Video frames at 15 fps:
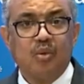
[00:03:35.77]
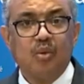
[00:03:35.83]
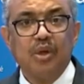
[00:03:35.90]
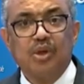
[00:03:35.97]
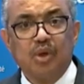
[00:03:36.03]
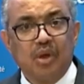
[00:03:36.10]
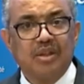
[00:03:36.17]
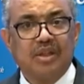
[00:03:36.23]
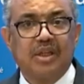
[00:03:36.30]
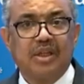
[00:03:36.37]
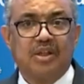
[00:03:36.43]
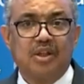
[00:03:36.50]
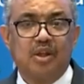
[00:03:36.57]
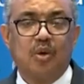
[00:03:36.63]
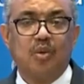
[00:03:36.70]
We don't
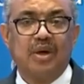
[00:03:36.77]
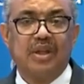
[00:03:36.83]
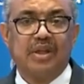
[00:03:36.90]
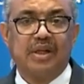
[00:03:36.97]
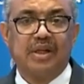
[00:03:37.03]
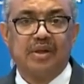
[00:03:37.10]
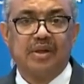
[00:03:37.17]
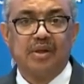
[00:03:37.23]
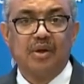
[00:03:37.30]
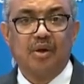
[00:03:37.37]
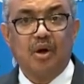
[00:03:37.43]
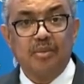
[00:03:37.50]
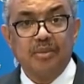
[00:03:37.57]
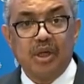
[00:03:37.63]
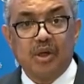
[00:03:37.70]
yet know whether
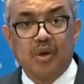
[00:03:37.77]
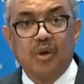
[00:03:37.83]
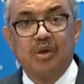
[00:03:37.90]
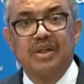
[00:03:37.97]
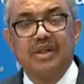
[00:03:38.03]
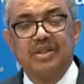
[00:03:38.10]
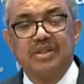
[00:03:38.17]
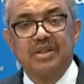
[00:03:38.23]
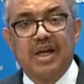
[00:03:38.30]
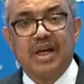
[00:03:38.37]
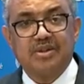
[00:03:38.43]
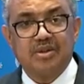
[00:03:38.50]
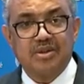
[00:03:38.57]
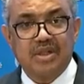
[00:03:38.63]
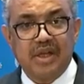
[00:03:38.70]
Omicron is
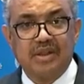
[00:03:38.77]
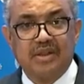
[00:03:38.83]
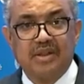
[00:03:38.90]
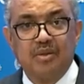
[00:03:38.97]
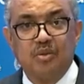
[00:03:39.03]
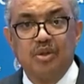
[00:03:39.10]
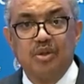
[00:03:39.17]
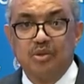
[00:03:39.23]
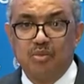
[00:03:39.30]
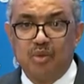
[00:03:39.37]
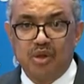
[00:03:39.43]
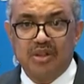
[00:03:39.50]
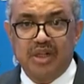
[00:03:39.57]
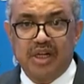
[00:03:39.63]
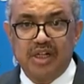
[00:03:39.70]
associated with
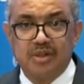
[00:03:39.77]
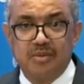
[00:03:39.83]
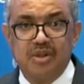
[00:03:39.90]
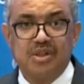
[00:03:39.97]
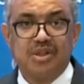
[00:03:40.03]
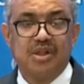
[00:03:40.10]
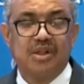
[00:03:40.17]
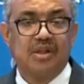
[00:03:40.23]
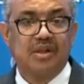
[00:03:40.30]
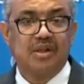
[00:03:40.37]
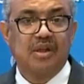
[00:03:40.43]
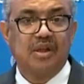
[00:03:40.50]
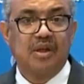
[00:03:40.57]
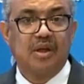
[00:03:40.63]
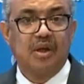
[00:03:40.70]
more transmission,
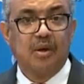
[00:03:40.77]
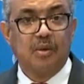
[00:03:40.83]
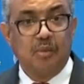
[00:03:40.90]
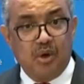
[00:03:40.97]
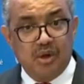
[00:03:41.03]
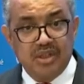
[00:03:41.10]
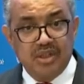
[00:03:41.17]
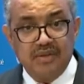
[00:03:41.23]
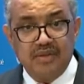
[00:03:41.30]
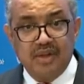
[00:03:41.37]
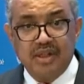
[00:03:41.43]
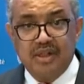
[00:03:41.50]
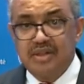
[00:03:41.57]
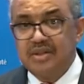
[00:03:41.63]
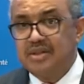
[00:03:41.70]
more
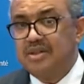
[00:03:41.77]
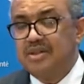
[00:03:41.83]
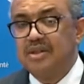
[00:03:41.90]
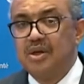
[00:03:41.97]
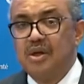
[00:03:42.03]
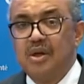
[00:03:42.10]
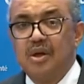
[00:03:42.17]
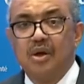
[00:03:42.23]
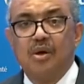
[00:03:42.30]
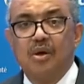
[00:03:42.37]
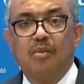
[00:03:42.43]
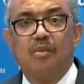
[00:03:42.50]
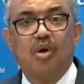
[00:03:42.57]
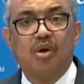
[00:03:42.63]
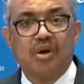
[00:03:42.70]
severe disease,
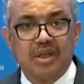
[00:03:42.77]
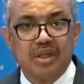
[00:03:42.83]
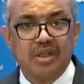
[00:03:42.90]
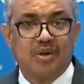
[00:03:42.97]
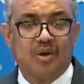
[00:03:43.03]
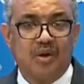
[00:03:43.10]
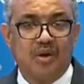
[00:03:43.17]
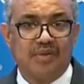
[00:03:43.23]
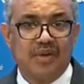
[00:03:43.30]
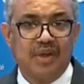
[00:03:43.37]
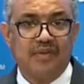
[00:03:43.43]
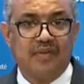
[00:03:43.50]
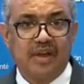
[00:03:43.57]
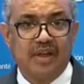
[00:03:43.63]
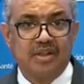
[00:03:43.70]
more risk of
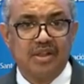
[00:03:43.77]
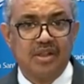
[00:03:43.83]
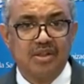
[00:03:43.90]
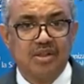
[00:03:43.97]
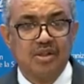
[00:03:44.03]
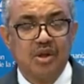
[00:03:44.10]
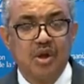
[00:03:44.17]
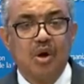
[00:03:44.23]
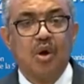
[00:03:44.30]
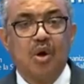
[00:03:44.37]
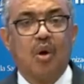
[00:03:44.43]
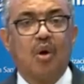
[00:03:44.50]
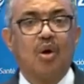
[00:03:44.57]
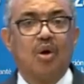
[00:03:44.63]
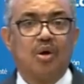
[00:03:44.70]
reinfections,
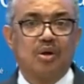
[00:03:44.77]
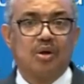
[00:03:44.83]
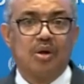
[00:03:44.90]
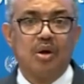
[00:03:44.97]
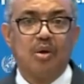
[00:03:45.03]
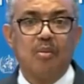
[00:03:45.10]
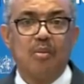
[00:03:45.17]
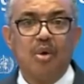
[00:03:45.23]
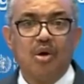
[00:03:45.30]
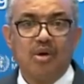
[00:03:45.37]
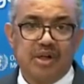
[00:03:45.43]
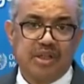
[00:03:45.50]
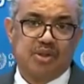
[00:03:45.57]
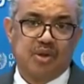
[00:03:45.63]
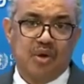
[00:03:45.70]
or more
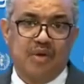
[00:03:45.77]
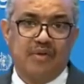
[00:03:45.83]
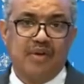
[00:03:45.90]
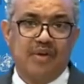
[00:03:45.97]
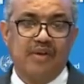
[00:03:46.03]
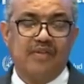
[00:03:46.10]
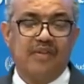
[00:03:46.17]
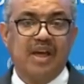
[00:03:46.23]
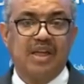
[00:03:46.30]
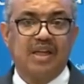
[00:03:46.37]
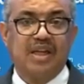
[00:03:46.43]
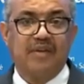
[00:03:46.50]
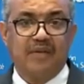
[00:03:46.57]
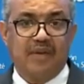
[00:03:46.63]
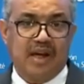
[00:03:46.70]
risk of
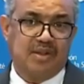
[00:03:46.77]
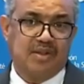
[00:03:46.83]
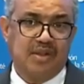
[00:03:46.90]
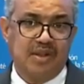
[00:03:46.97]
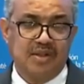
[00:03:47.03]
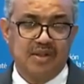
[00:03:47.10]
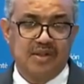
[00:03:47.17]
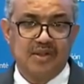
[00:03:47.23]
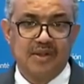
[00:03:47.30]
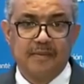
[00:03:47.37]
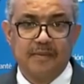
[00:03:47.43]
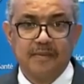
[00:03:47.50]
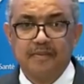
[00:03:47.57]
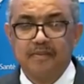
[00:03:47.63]
evading vaccines.